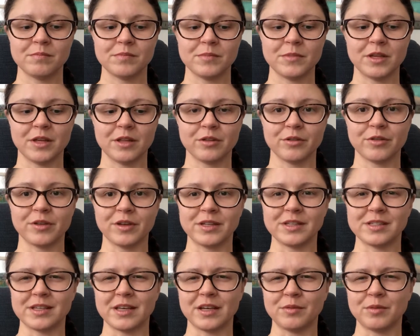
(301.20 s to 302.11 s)
The other thing
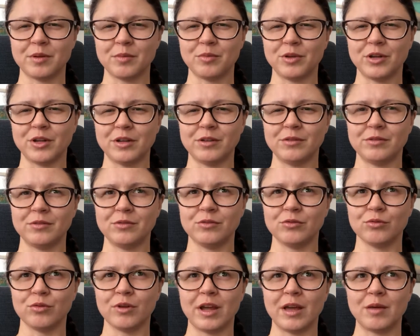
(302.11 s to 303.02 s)
is I put a
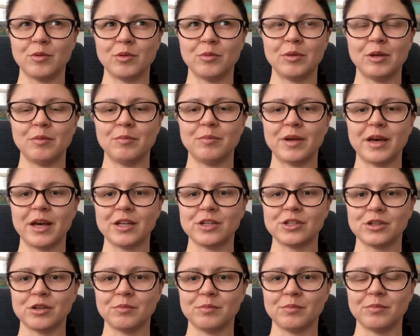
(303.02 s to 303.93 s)
Dramamine
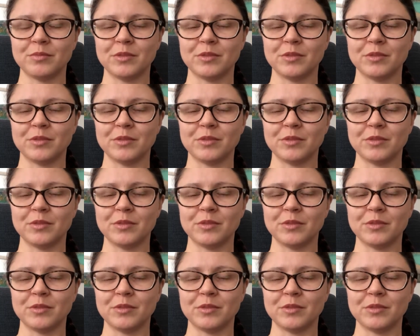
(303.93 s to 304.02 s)
patch on